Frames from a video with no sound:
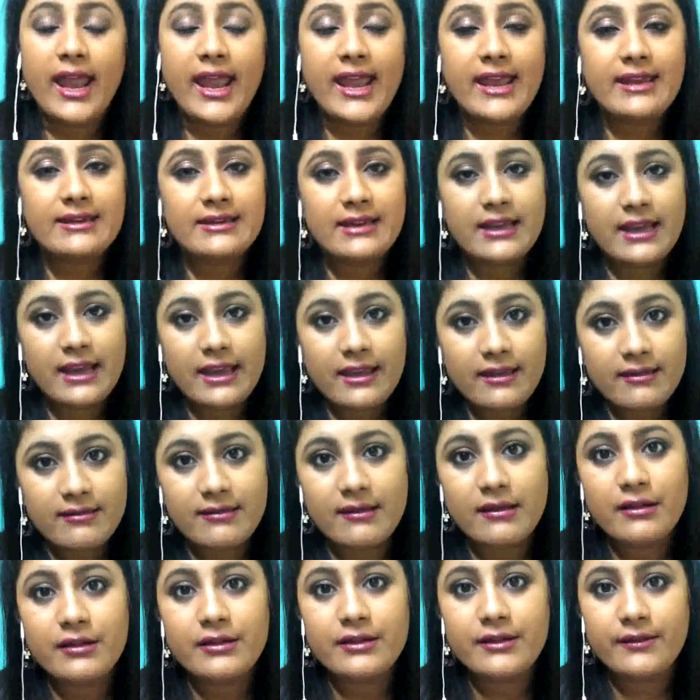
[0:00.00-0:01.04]
It
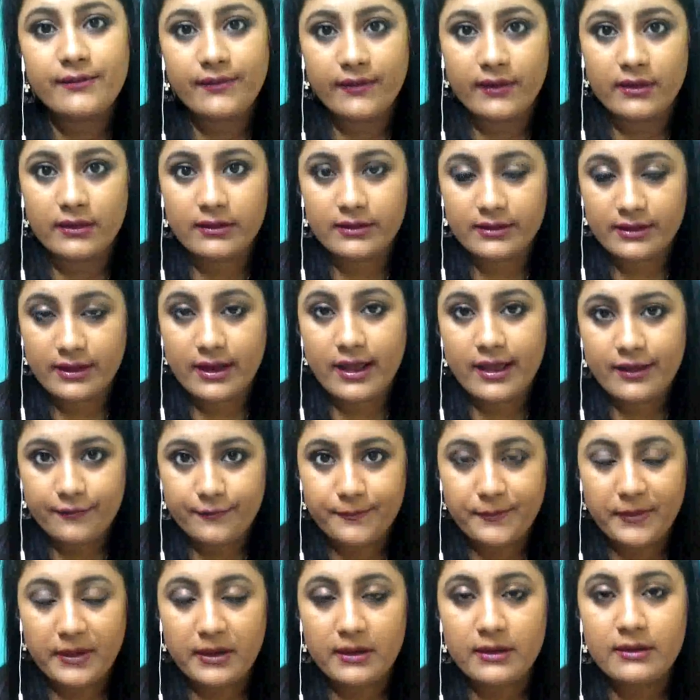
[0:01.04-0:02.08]
is a difficult
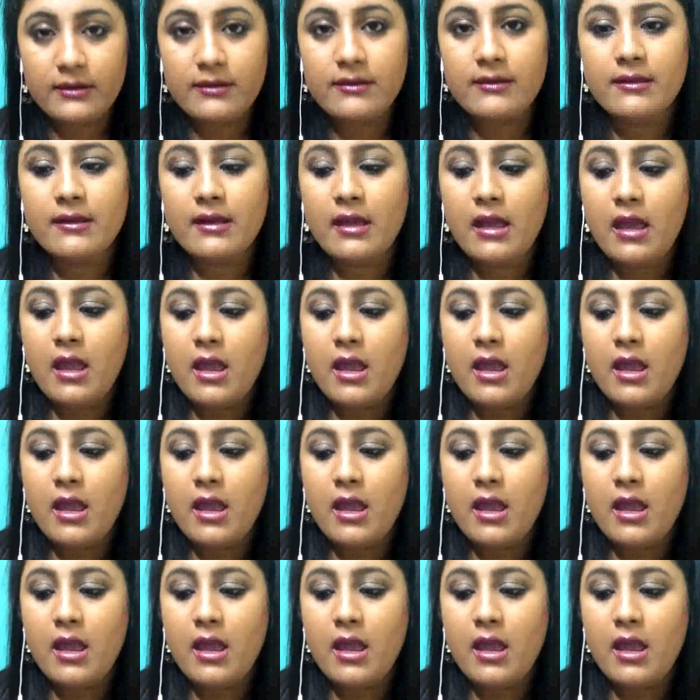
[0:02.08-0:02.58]
life path.